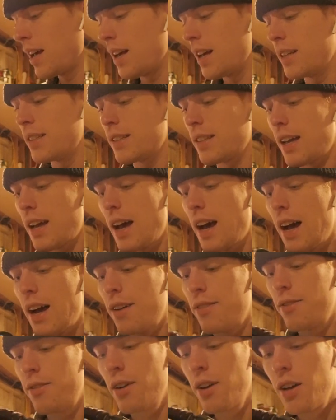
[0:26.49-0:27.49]
is they
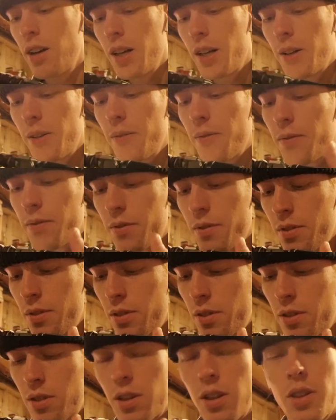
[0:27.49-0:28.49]
have
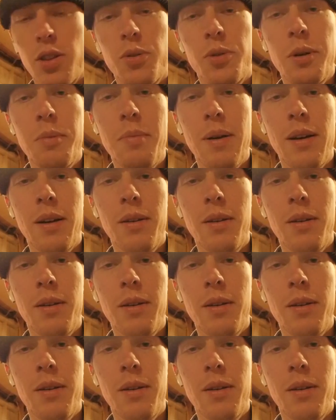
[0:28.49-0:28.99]
the three